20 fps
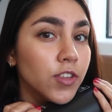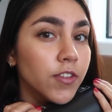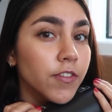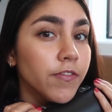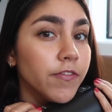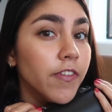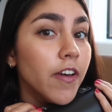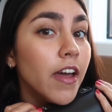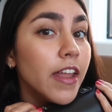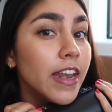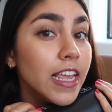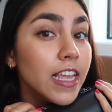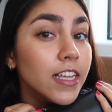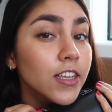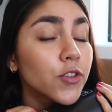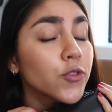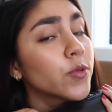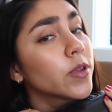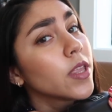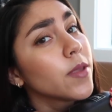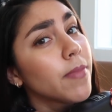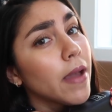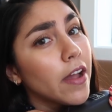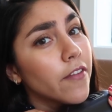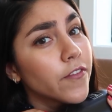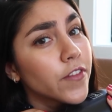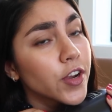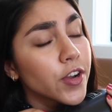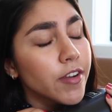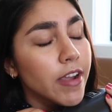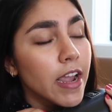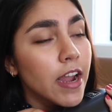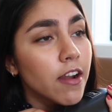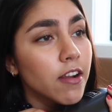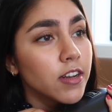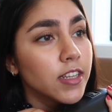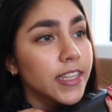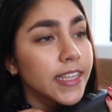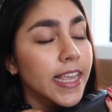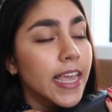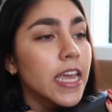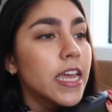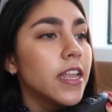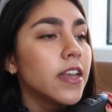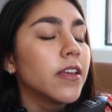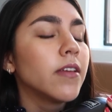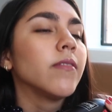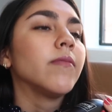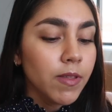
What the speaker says: sulfonate is really bad for your hair and skin.